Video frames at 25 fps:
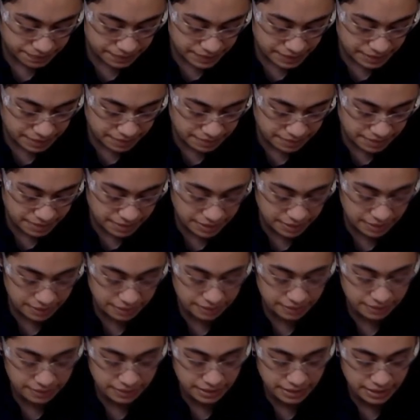Yep, and that
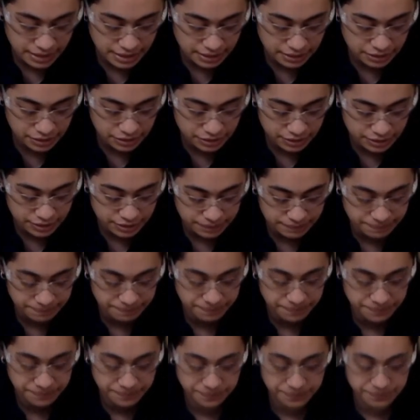is attached.
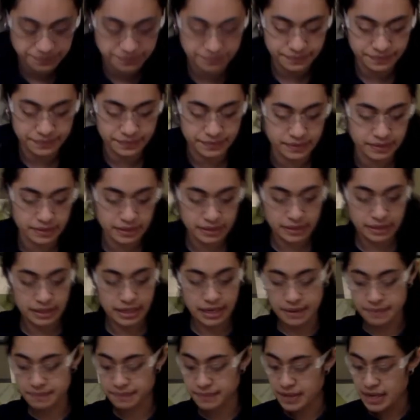
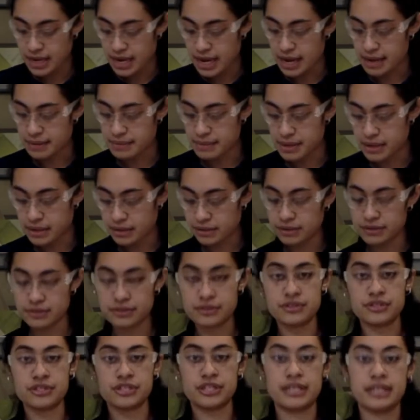Okay, I'm now going
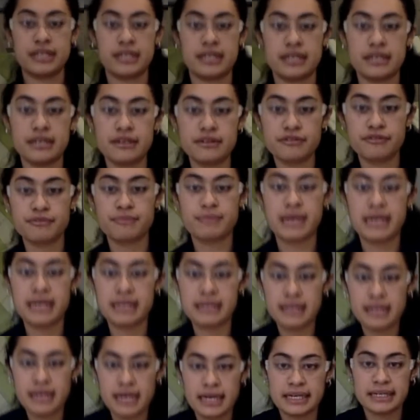to check if my
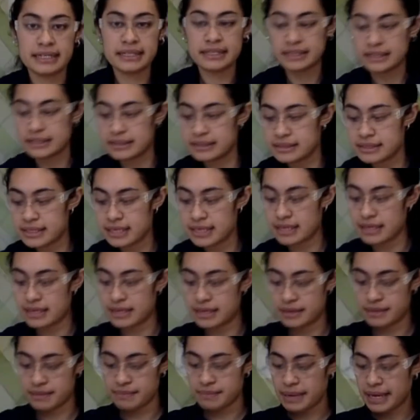line is
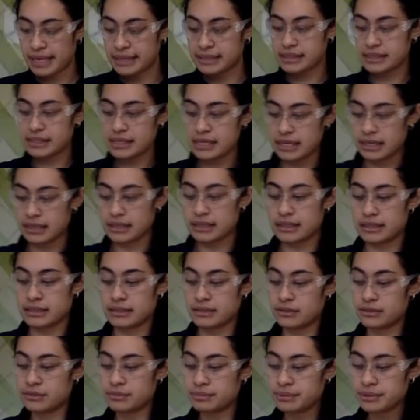patent and clear the
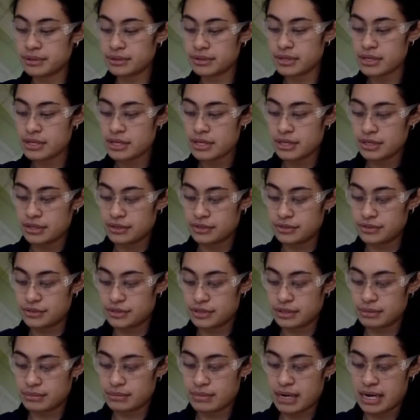lower port
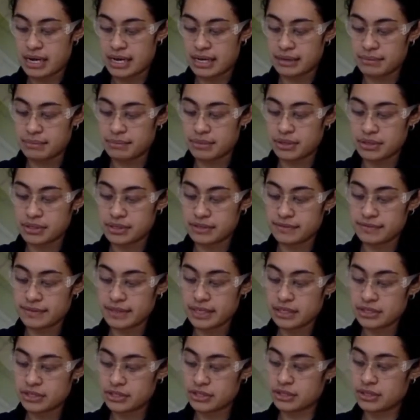using my posi
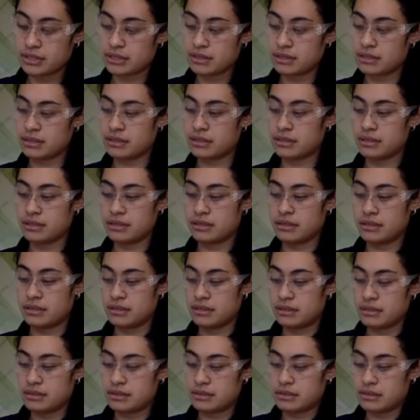flush.
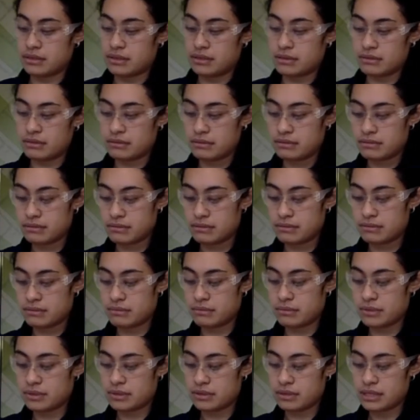So
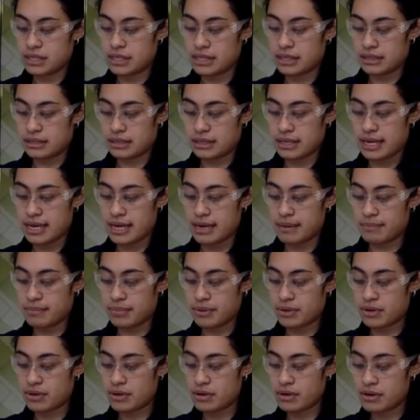I'm going to take the cap
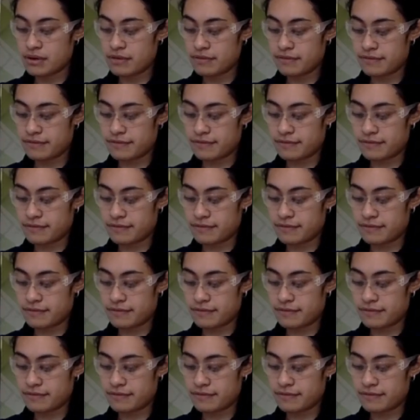off.